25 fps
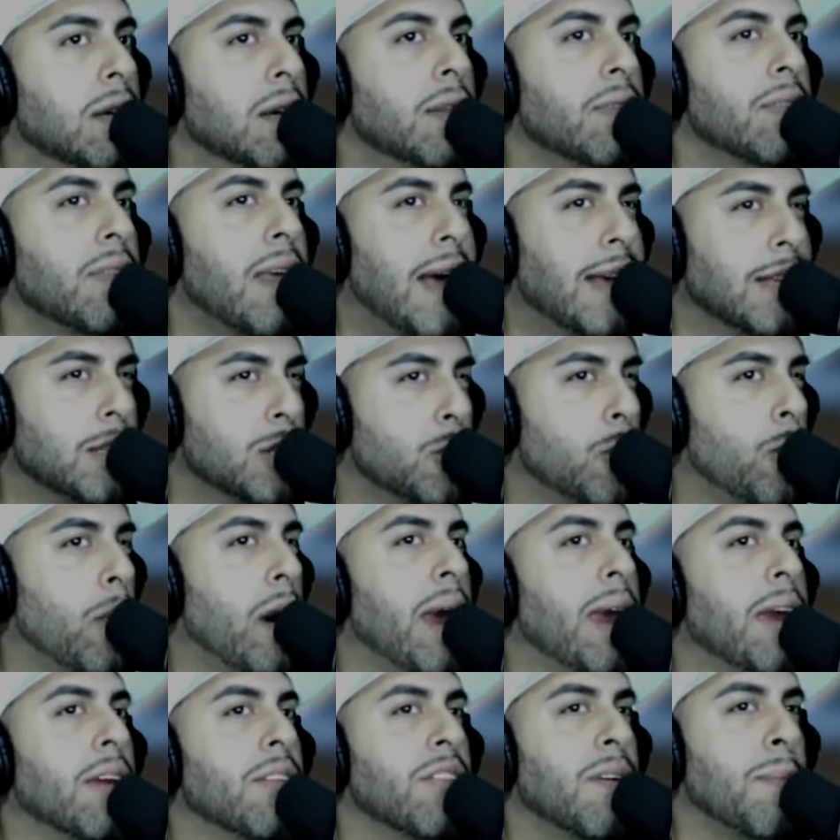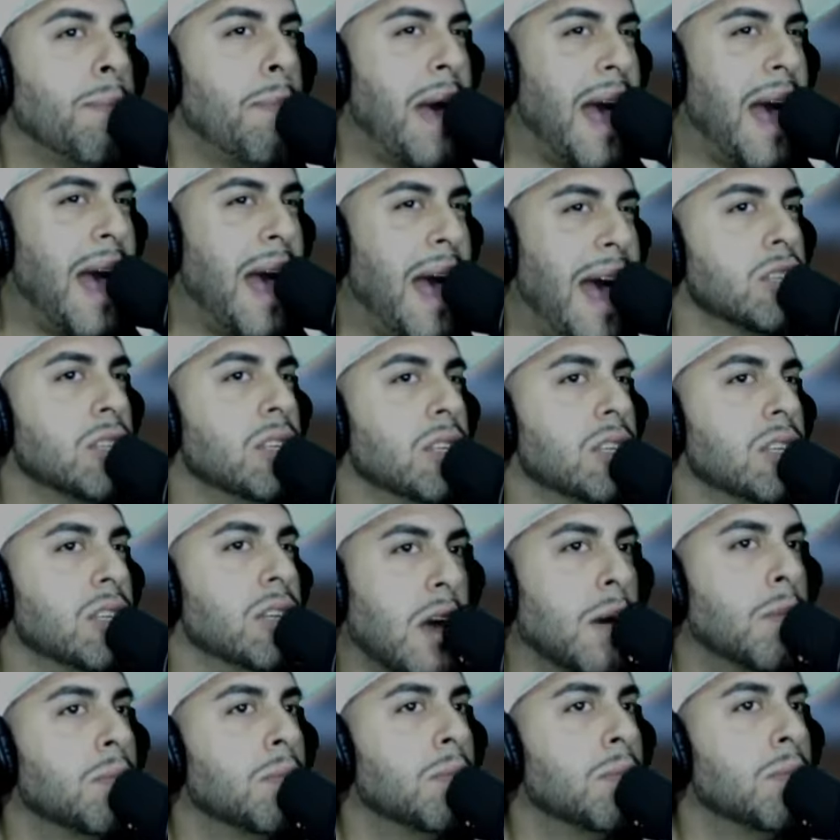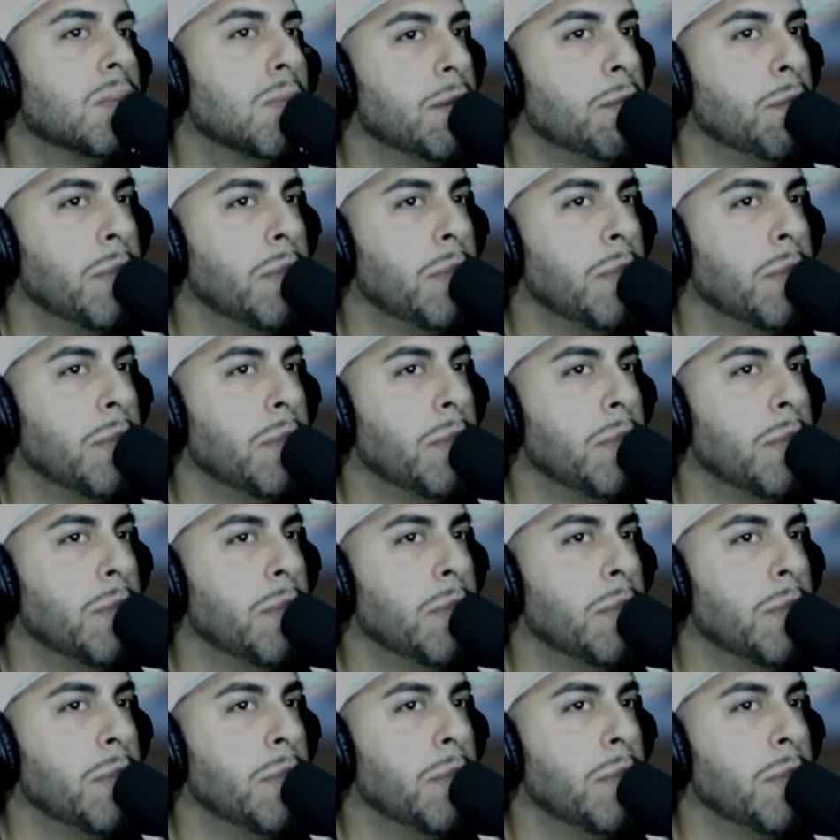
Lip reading: That's where the passion comes in,